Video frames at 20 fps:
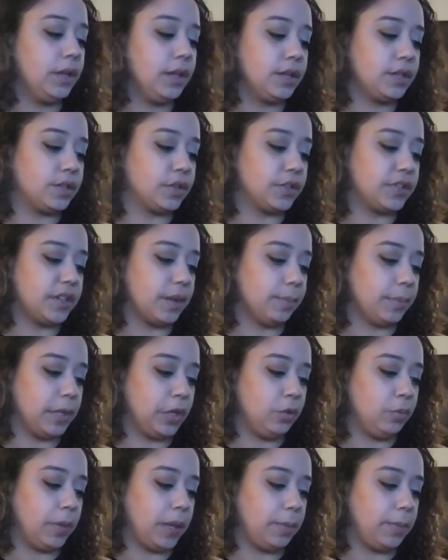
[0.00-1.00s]
So it's something
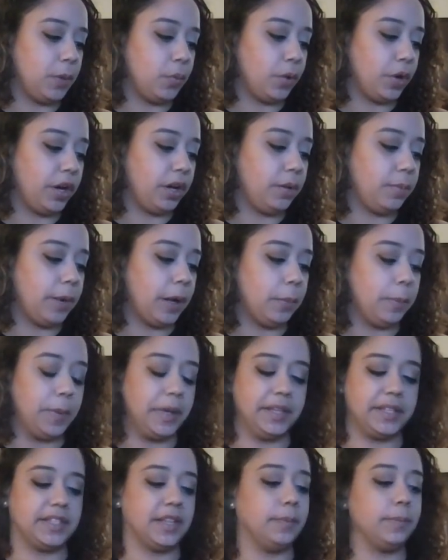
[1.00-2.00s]
you may be worried about,
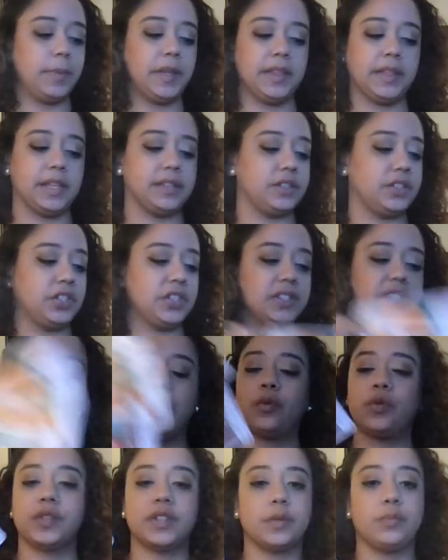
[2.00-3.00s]
but it's something that's just
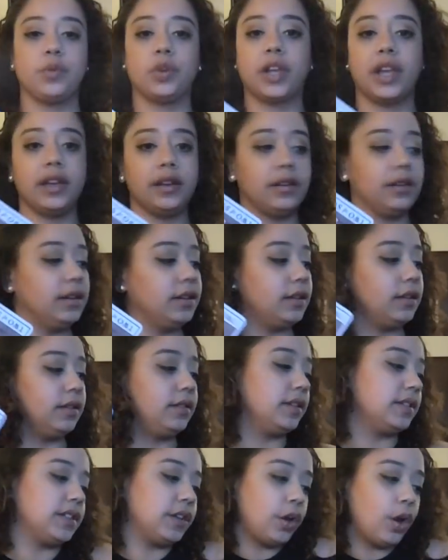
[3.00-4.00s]
not reciprocated. It
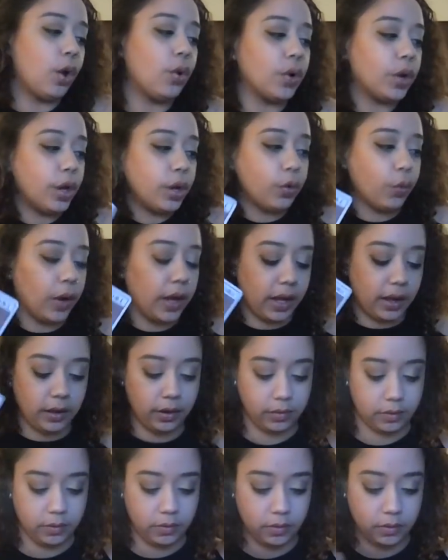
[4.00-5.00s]
doesn't go a good way.
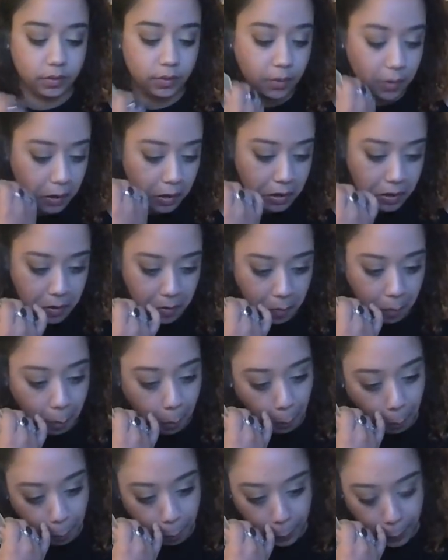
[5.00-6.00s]

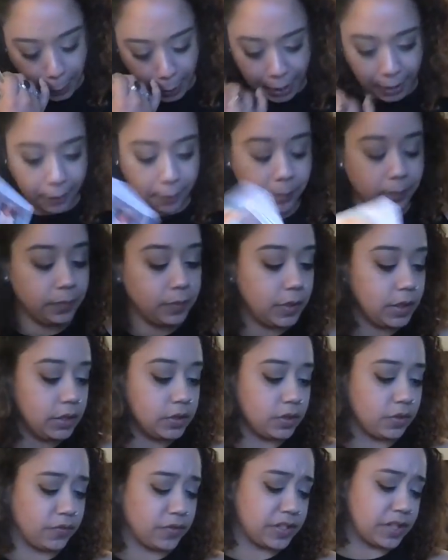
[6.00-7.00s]
Okay.
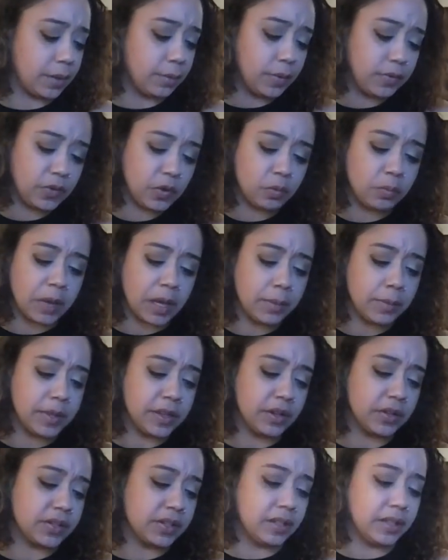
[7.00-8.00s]
So for some of you, maybe
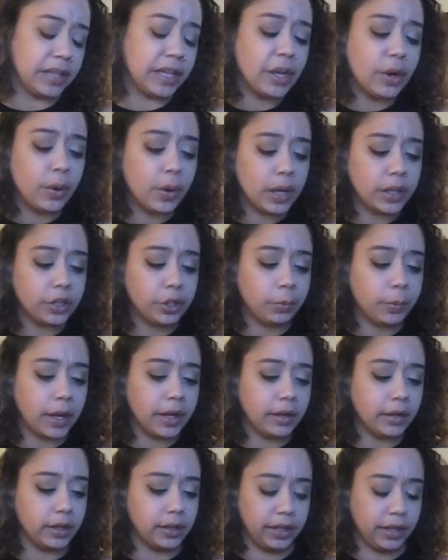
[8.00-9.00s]
there's a Leo on your
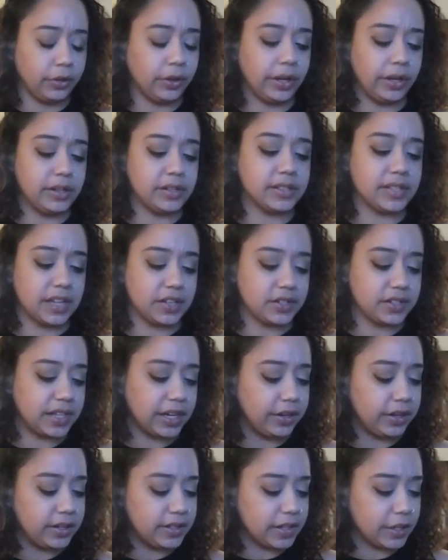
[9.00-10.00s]
mind, a Leo, Aries,
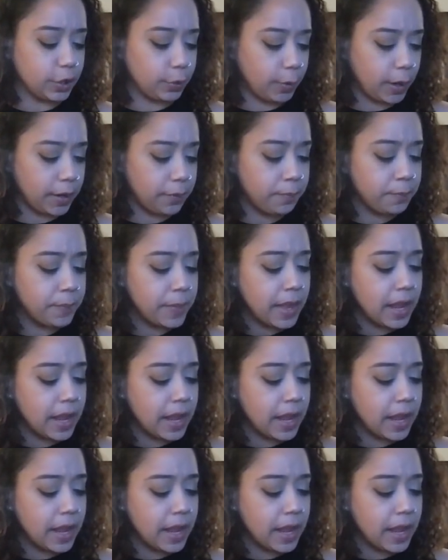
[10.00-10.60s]
Sagittarius on your mind.